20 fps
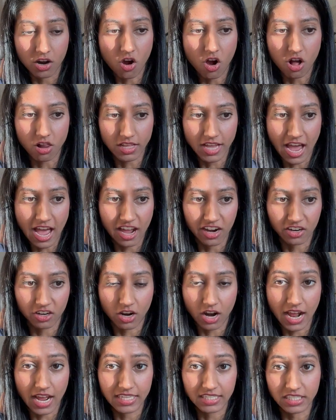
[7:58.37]
all
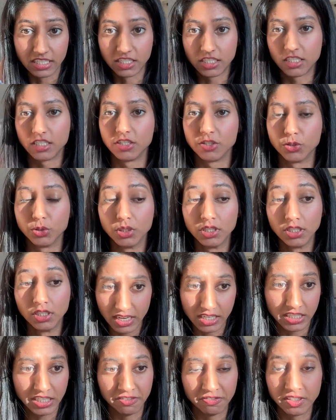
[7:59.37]
categorized into
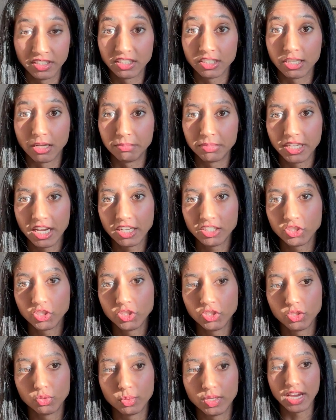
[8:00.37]
different
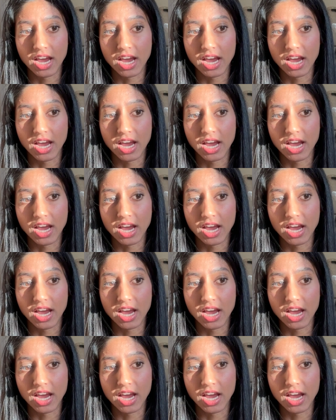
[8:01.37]
subsections.